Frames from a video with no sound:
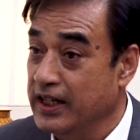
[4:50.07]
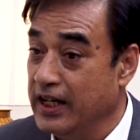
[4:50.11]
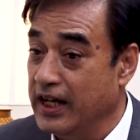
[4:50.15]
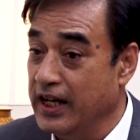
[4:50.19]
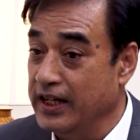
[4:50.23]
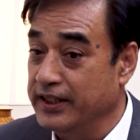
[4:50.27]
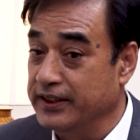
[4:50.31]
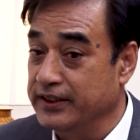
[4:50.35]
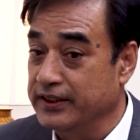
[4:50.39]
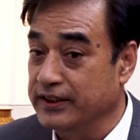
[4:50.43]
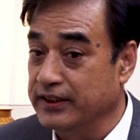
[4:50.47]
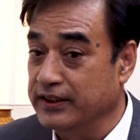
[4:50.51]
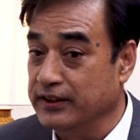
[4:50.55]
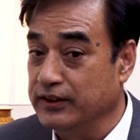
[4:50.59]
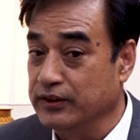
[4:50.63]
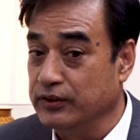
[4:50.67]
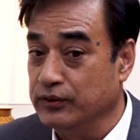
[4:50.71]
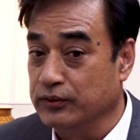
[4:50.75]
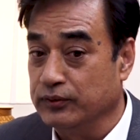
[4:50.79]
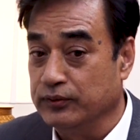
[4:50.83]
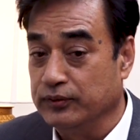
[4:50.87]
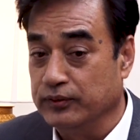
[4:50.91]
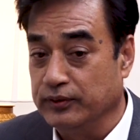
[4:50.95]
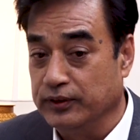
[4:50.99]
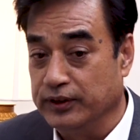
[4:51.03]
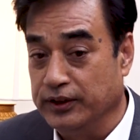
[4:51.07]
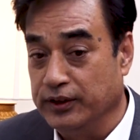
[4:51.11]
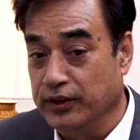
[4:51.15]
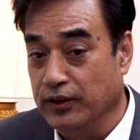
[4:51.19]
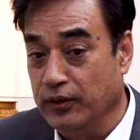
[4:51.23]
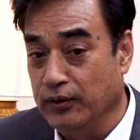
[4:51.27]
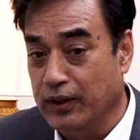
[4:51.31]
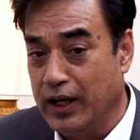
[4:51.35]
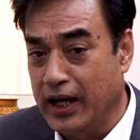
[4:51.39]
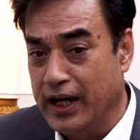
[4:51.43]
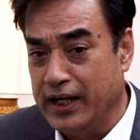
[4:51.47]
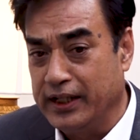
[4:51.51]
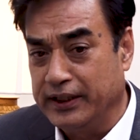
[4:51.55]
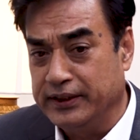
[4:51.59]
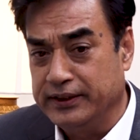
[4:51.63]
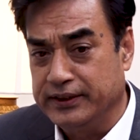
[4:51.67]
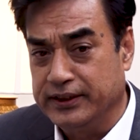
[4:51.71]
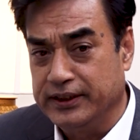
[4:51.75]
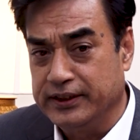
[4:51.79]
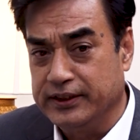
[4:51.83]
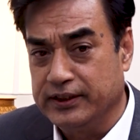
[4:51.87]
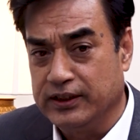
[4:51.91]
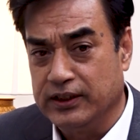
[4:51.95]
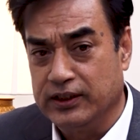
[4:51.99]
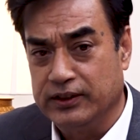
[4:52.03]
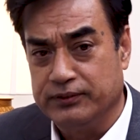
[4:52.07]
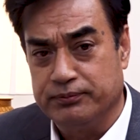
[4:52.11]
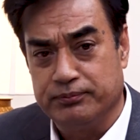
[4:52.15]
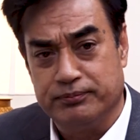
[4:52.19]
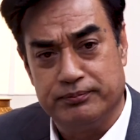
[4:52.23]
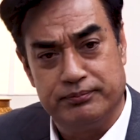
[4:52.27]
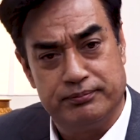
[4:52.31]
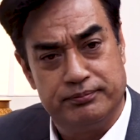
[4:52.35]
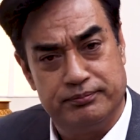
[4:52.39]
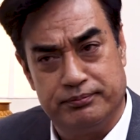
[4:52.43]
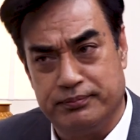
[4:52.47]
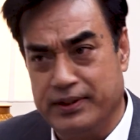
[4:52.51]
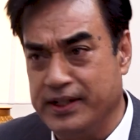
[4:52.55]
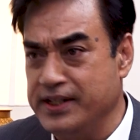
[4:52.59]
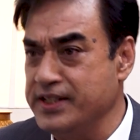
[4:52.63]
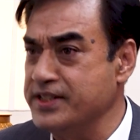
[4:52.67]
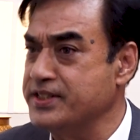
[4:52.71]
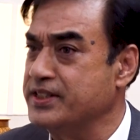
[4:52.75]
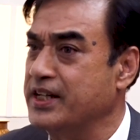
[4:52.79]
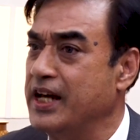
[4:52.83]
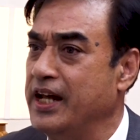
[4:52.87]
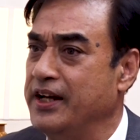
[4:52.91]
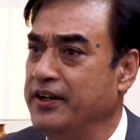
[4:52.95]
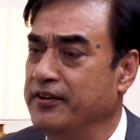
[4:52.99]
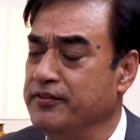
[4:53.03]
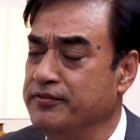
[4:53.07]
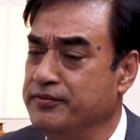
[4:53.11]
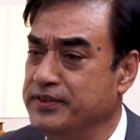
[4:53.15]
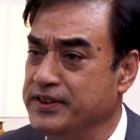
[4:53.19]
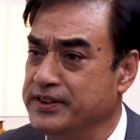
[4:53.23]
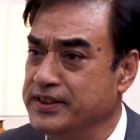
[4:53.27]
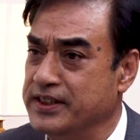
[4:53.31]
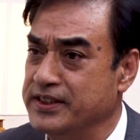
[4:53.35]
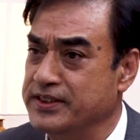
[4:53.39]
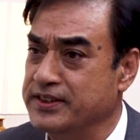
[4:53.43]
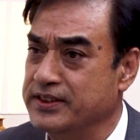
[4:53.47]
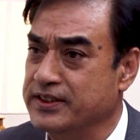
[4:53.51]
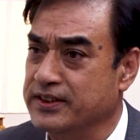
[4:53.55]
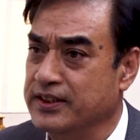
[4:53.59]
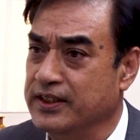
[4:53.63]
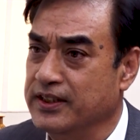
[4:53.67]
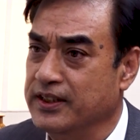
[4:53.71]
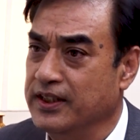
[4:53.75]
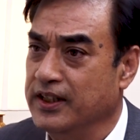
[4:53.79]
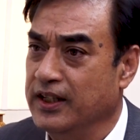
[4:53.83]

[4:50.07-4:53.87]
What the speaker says: and I did various kind of business,